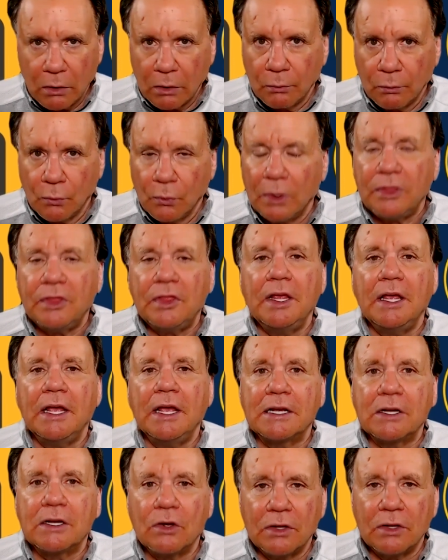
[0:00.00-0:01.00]
with
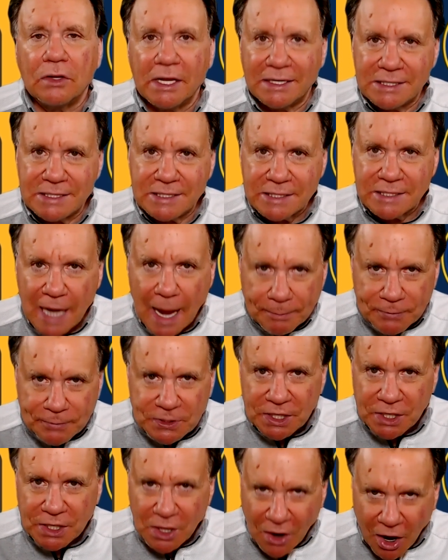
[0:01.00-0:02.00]
the
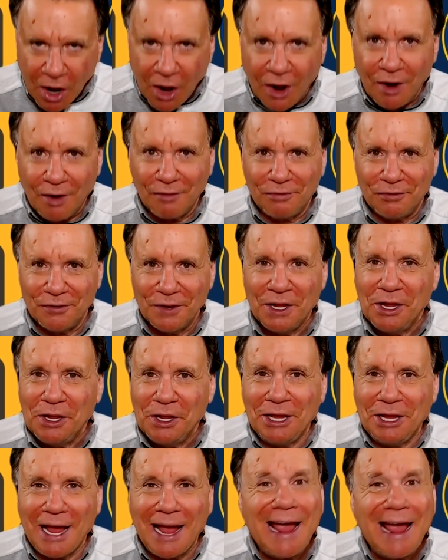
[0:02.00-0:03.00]
exception of
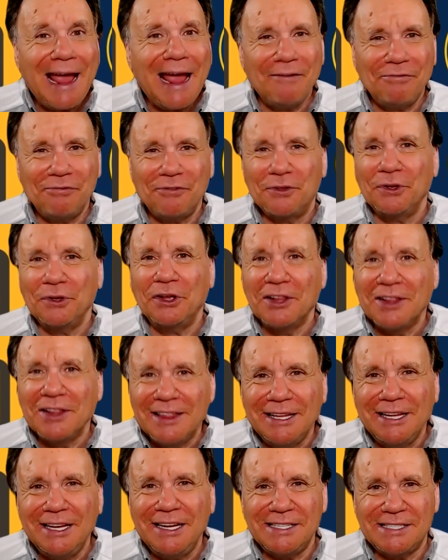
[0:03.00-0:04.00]
you have to at
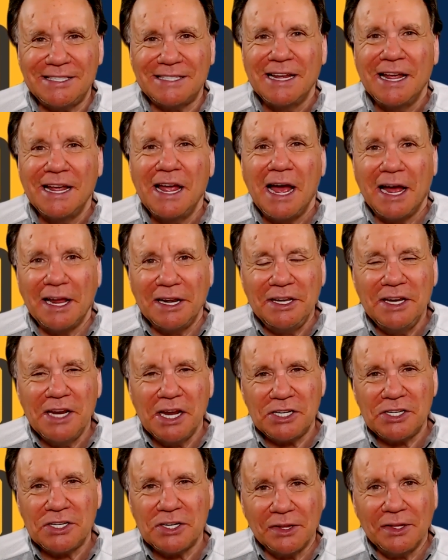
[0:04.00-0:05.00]
least
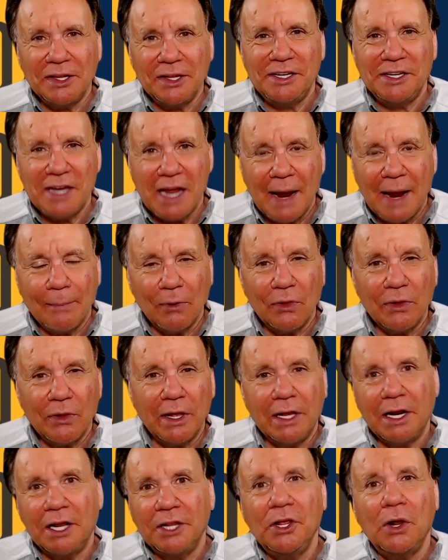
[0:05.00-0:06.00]
initially dabble
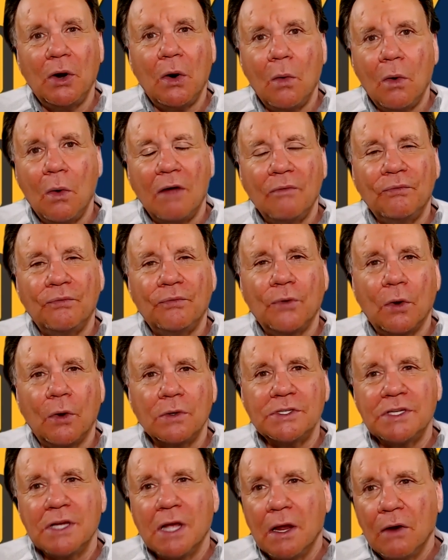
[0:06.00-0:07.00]
in. And you know what,
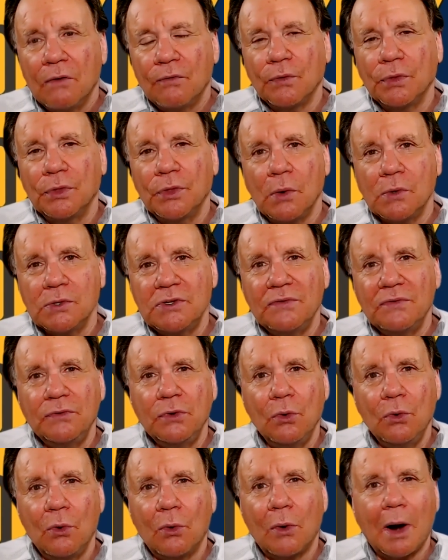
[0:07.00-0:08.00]
folks? For those of
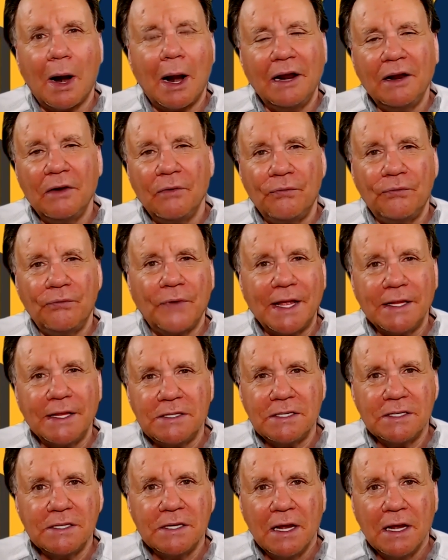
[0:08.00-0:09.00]
you who are on the
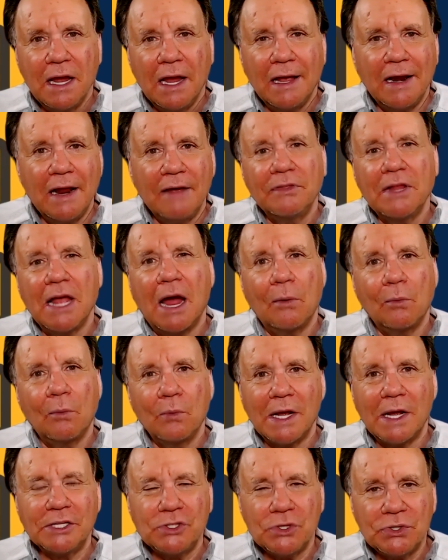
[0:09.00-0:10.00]
fence and have not
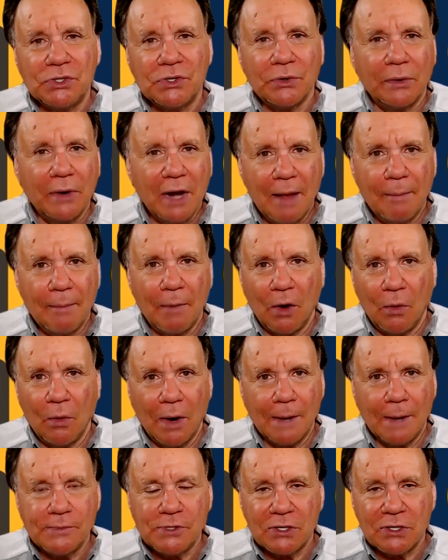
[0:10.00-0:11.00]
registered at my
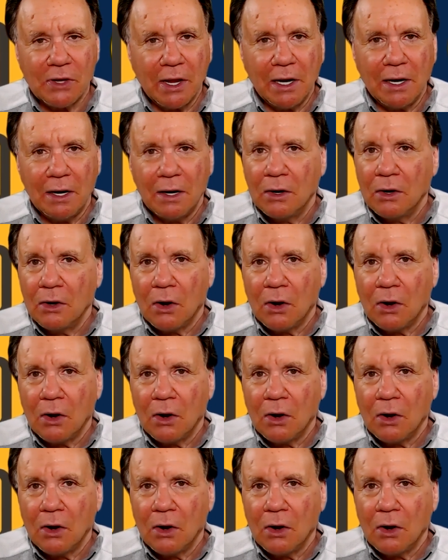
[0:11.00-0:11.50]
website,